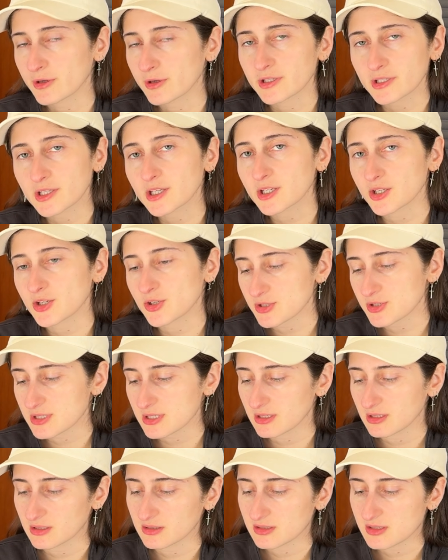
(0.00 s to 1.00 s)
are you going to use it
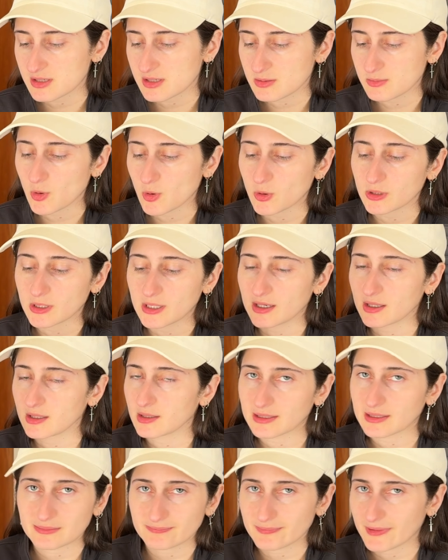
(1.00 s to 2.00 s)
in smaller,
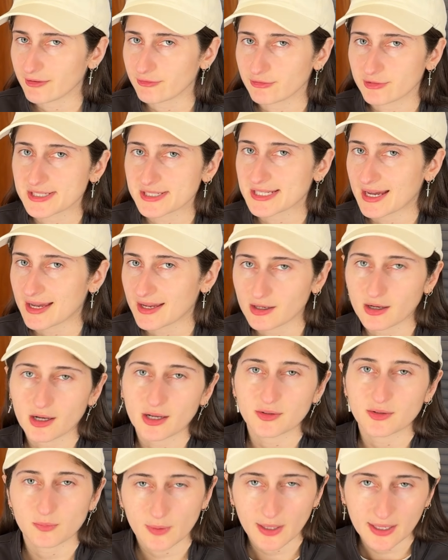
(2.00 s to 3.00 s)
like everyday
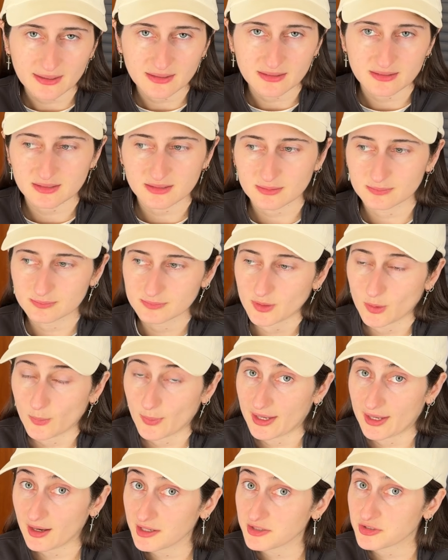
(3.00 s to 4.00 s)
kind of ways, the
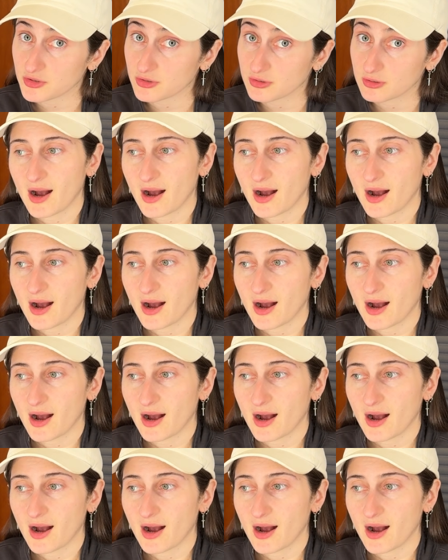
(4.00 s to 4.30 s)
way I do?